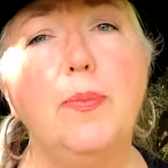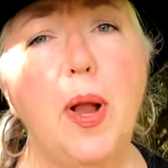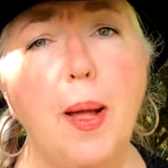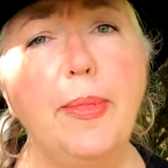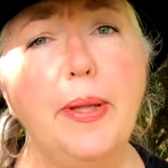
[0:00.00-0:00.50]

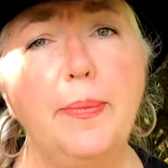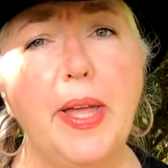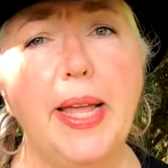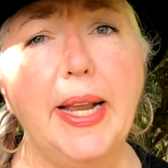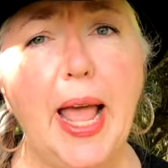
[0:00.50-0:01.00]
problem
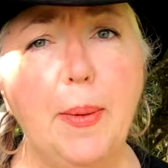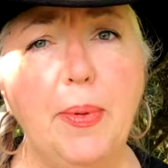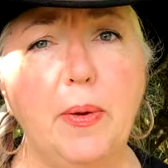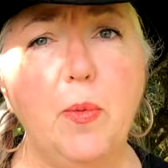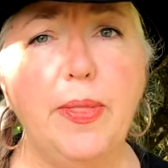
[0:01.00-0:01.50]
that can
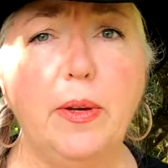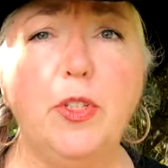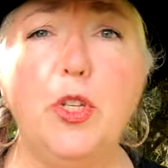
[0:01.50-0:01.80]
happen when there's